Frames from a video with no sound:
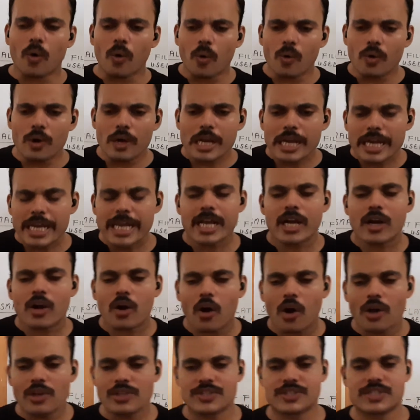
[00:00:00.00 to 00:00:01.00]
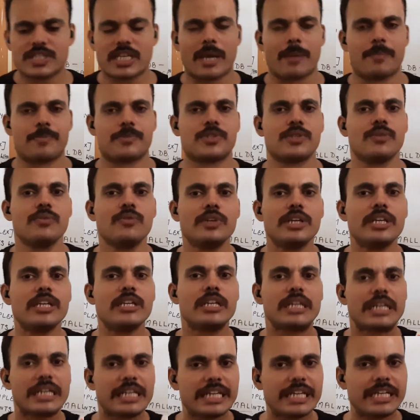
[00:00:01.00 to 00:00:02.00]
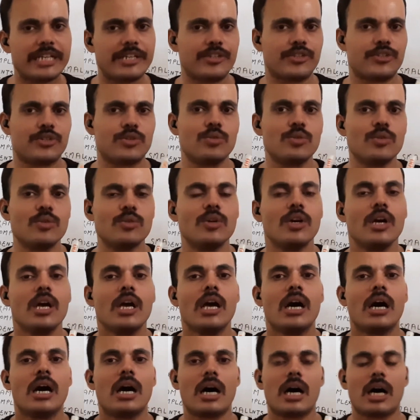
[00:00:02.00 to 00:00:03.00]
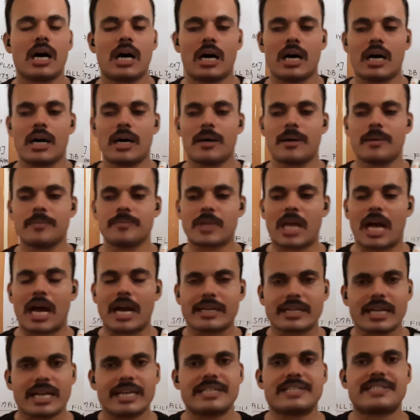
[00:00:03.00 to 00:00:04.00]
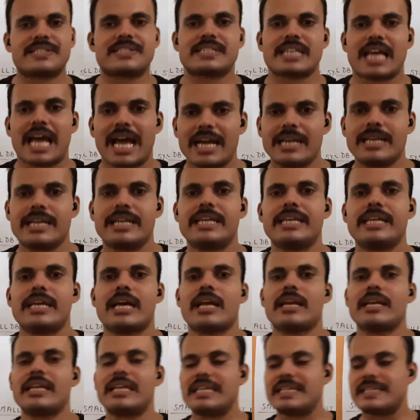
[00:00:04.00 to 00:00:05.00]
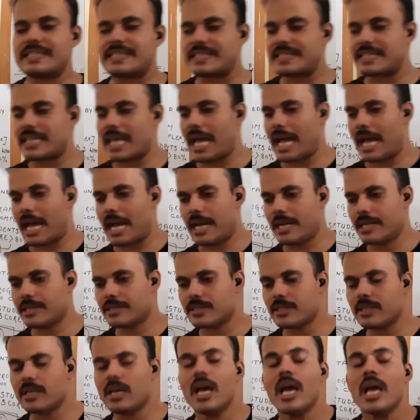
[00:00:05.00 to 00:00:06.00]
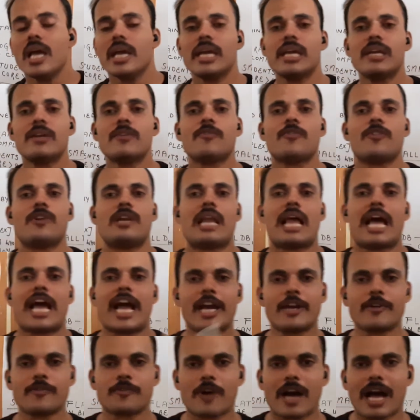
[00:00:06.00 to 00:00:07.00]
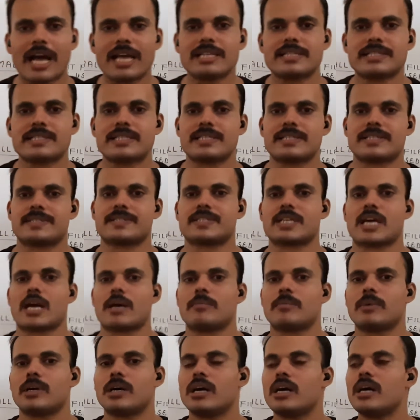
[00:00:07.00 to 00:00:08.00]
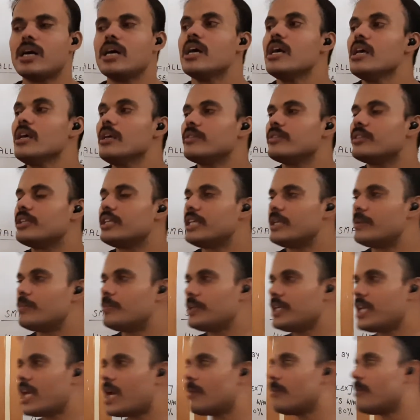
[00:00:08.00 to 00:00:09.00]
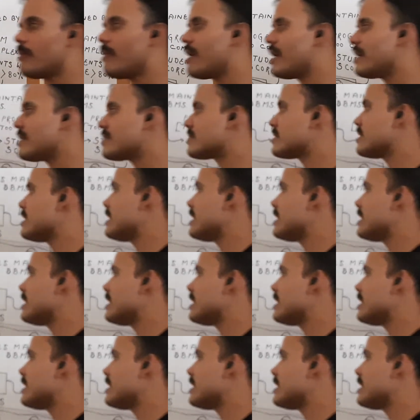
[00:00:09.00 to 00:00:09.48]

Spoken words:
only concept we need to understand here is that in flat file system, DBMS